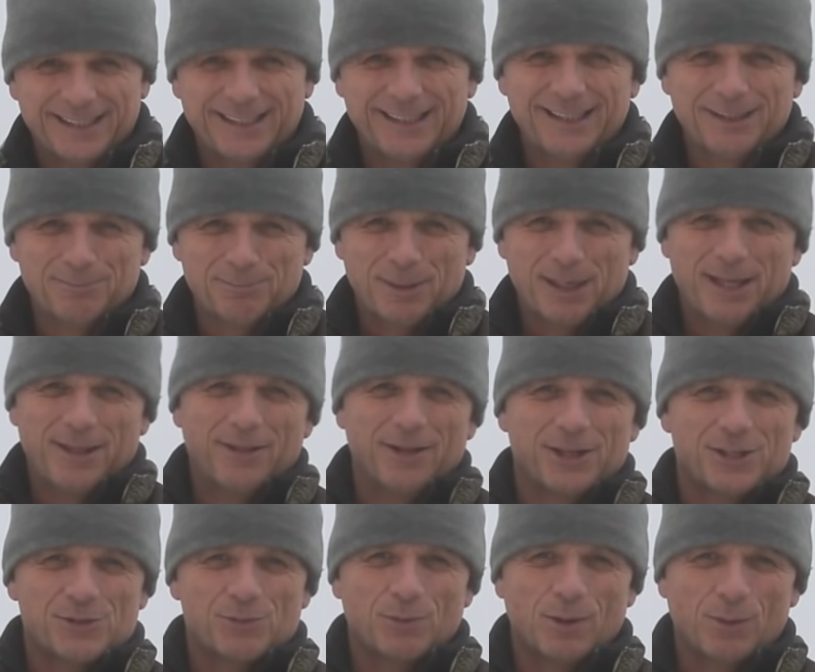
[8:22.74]
Yep,
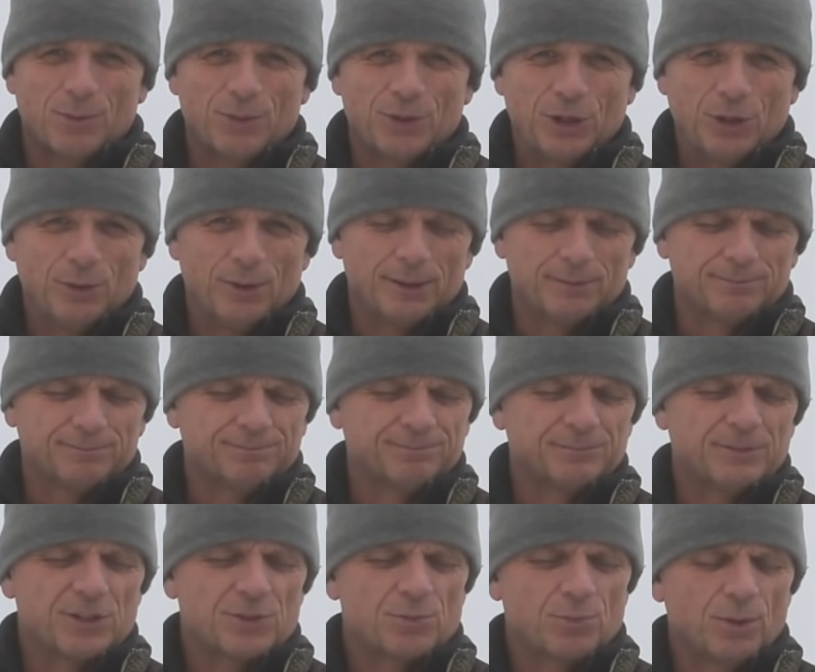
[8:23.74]
that's what we're doing.
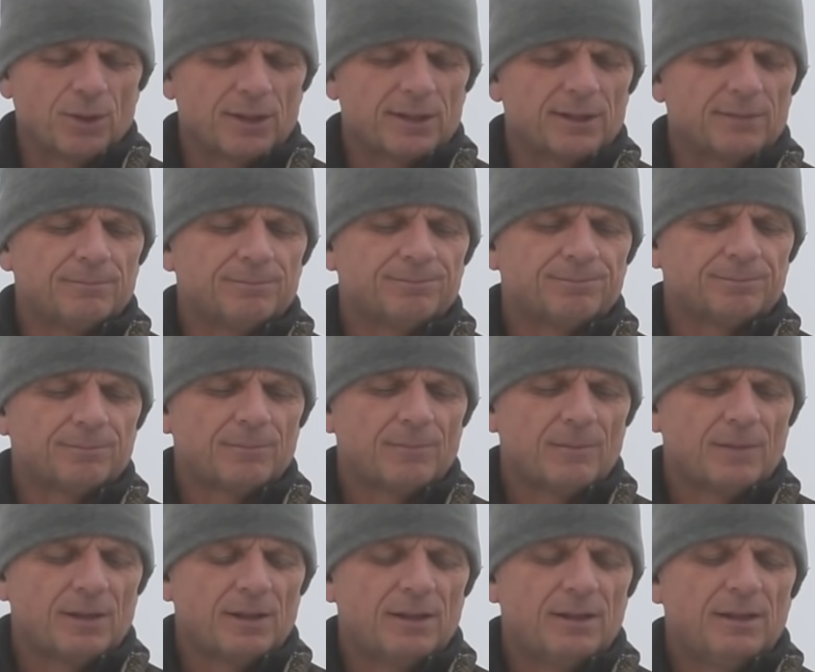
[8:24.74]
It's working.
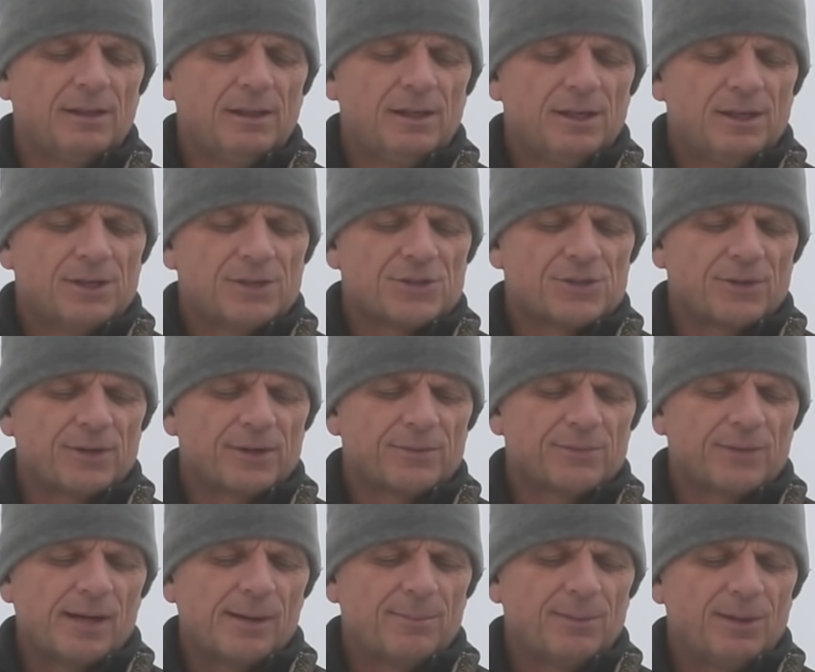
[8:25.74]
Sorry to
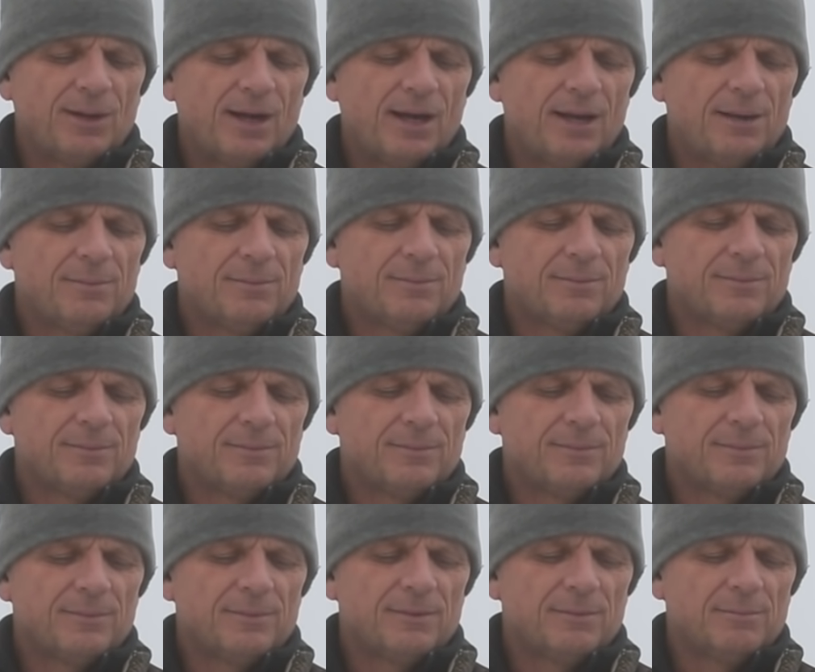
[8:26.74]
ramble on,
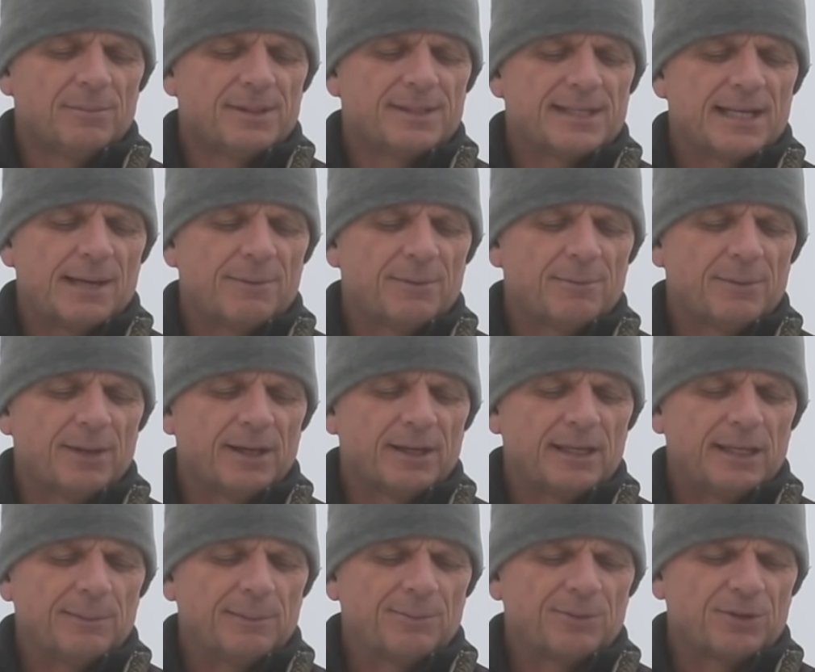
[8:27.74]
but damn it, man,
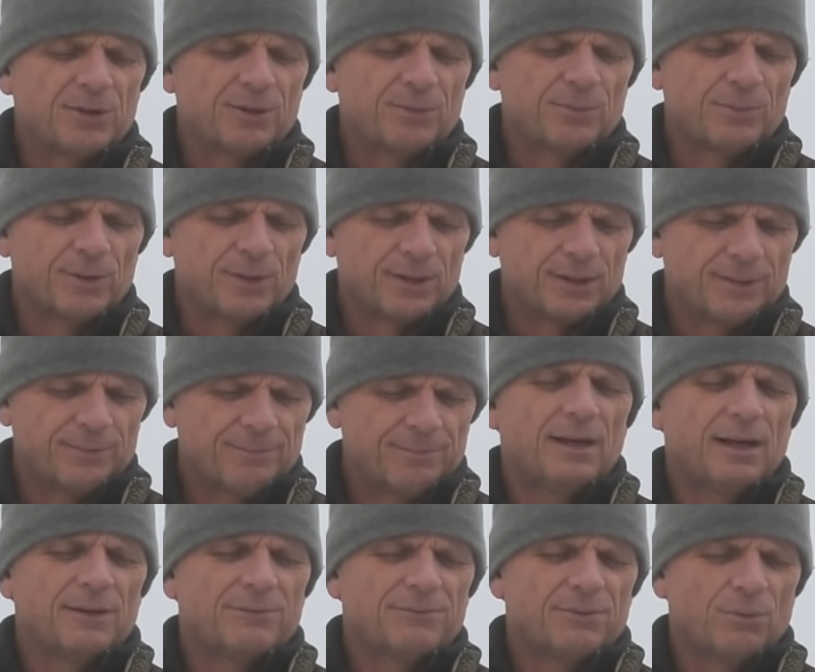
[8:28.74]
keep up the good work.
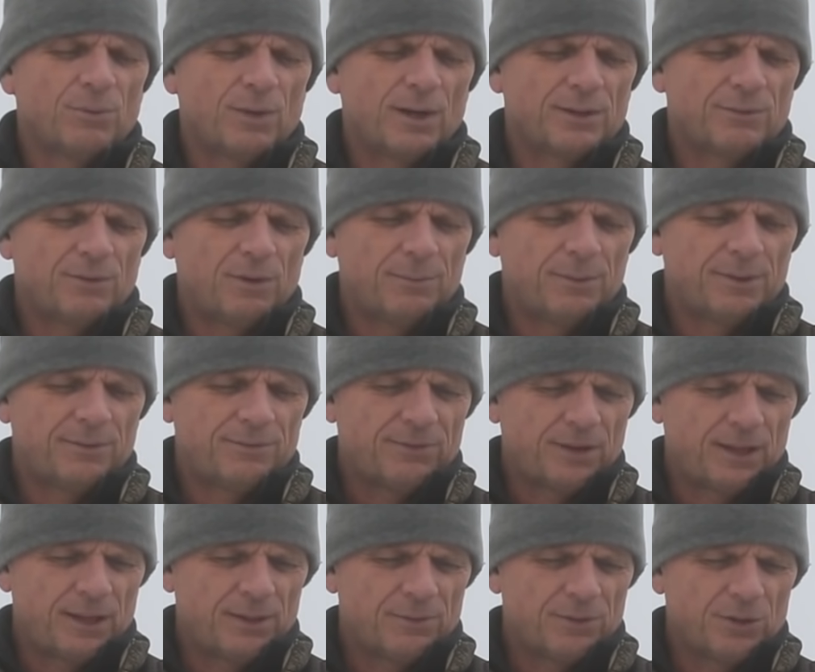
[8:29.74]
I, for one, will be
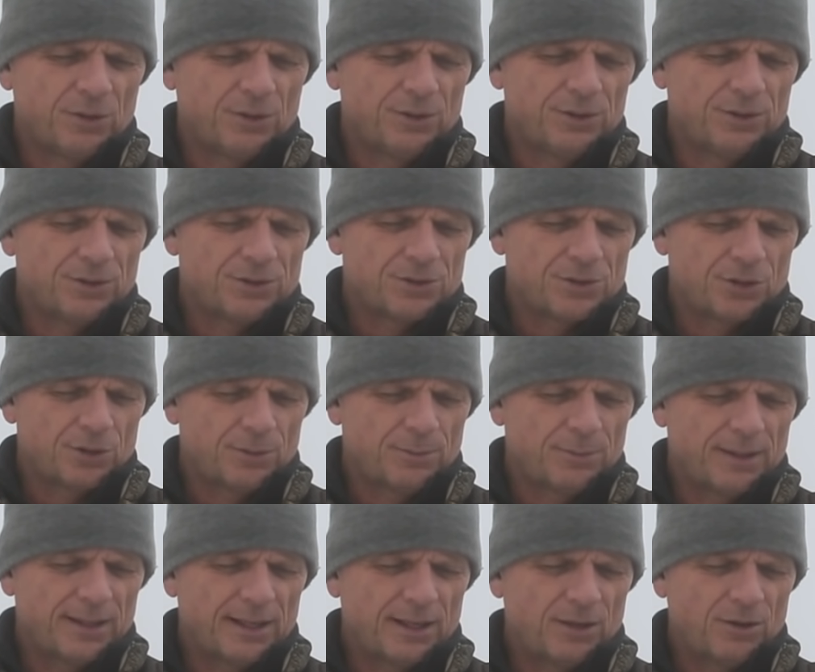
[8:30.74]
following you on
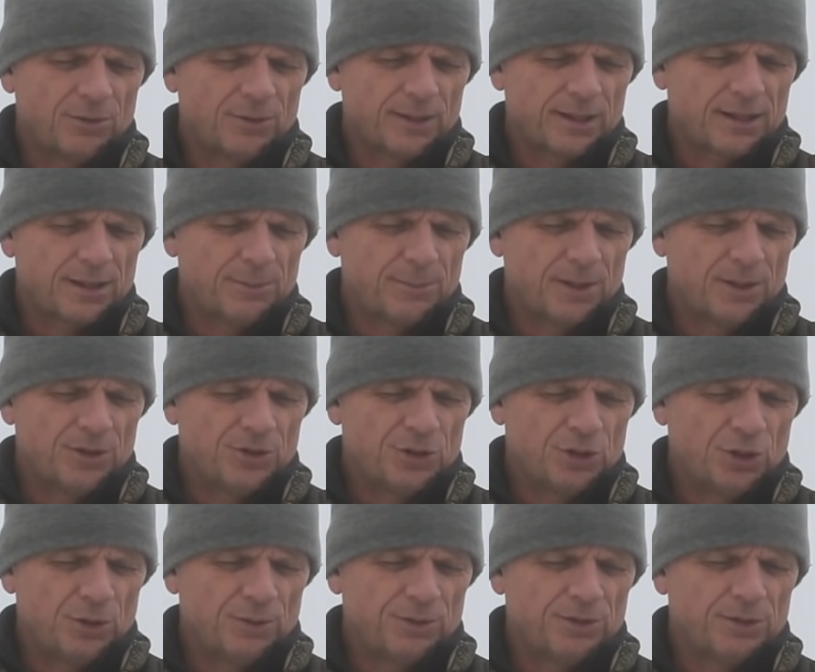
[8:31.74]
YouTube, and I will recommend
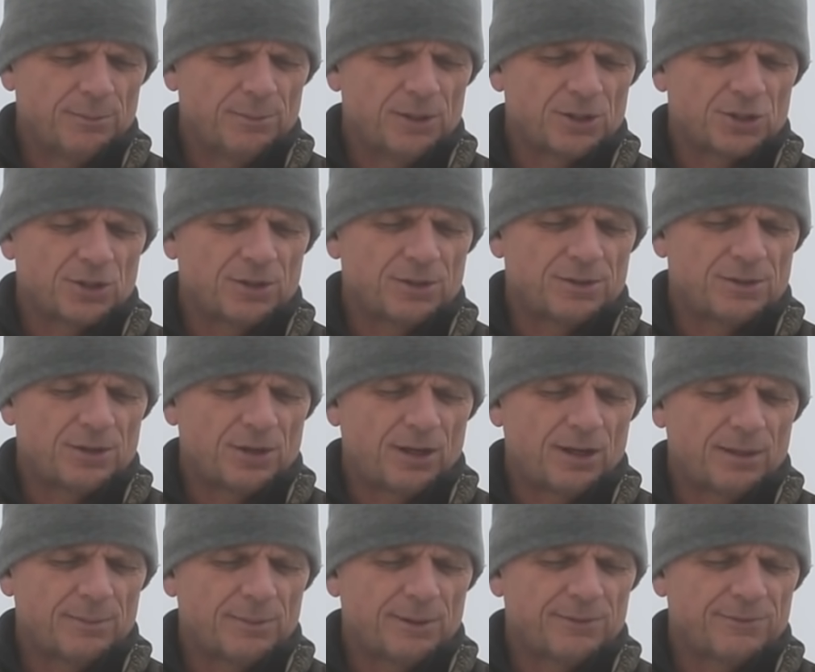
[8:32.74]
you and your mission to
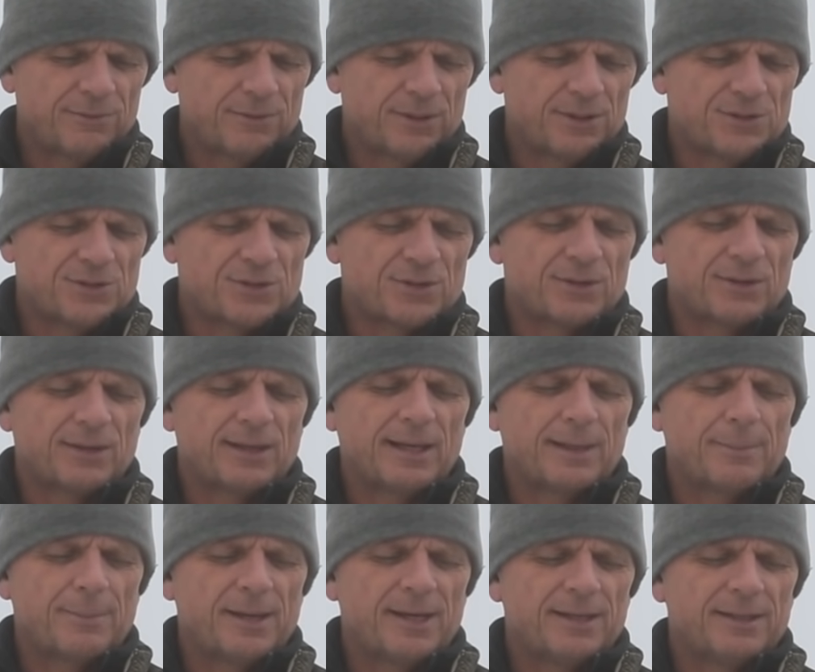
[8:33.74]
all of my friends that are
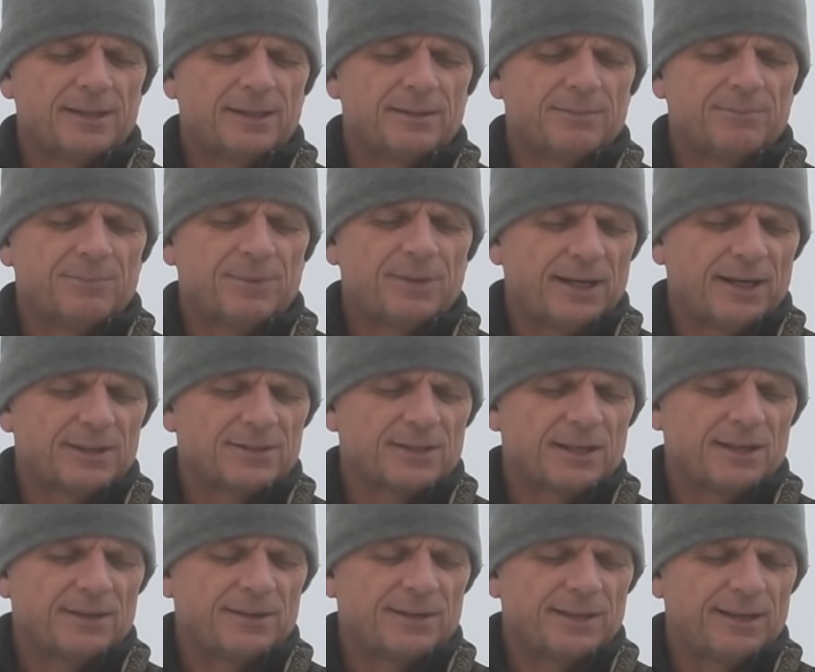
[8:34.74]
like-minded. In fact,
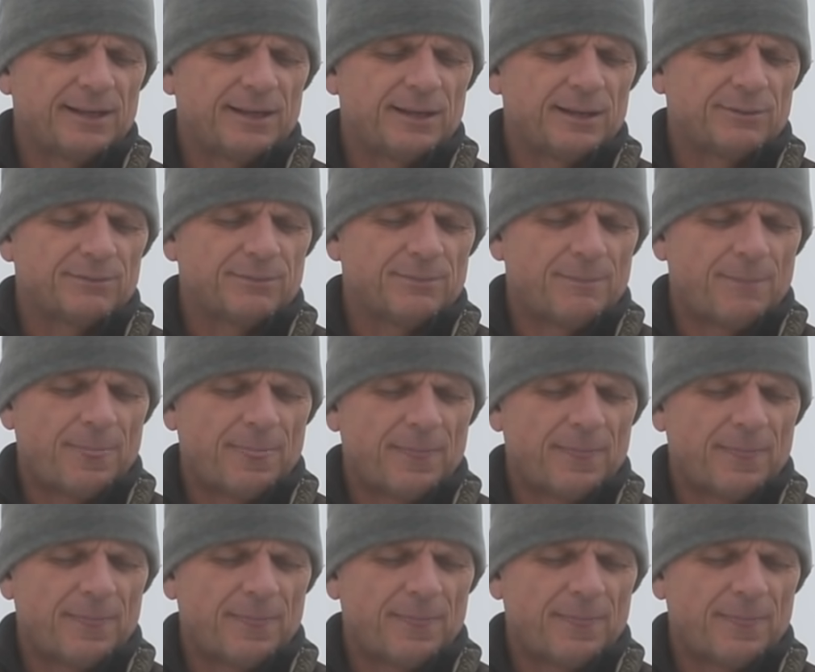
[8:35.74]
I already have.